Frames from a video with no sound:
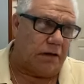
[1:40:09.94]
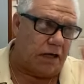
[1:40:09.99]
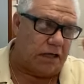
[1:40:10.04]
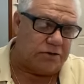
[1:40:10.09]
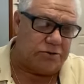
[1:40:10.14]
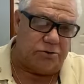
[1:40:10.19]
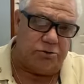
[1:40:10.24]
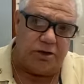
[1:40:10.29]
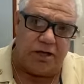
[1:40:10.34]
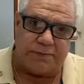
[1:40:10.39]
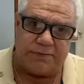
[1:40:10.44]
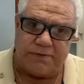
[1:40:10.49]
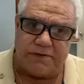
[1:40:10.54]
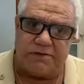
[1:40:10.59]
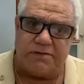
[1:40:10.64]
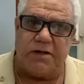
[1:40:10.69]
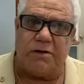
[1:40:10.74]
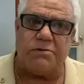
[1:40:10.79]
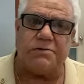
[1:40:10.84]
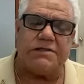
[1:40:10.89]
Because
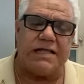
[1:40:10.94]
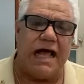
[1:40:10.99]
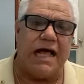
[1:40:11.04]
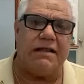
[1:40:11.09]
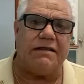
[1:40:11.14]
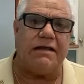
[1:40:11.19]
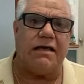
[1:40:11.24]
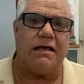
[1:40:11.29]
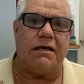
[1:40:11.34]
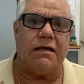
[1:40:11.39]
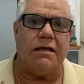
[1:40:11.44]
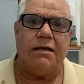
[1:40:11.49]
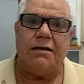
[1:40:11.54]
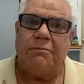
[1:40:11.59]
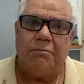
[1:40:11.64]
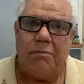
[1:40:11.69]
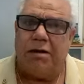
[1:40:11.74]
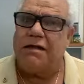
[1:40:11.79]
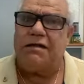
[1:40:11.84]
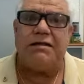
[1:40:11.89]
UNOPS is now starting,
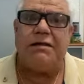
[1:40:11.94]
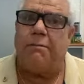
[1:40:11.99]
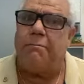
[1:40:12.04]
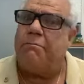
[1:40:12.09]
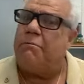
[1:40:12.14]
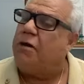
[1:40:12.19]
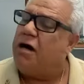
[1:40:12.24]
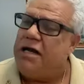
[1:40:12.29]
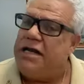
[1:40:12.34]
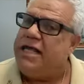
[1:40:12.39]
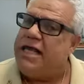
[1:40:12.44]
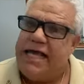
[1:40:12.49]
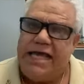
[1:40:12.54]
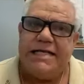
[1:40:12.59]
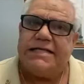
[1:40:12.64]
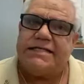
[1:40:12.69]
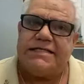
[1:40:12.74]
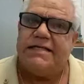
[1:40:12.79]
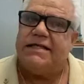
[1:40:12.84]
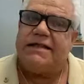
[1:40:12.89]
but the
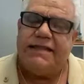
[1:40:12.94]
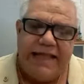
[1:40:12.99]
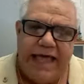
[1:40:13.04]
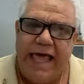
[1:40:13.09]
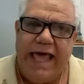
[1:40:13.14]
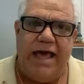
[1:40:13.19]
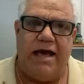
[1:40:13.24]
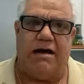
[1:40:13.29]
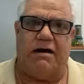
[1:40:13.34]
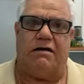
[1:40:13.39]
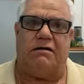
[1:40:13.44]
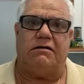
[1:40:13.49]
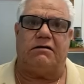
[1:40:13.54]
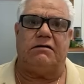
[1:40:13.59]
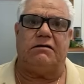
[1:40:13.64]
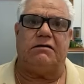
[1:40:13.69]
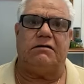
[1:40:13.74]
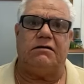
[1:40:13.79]
money isn't there.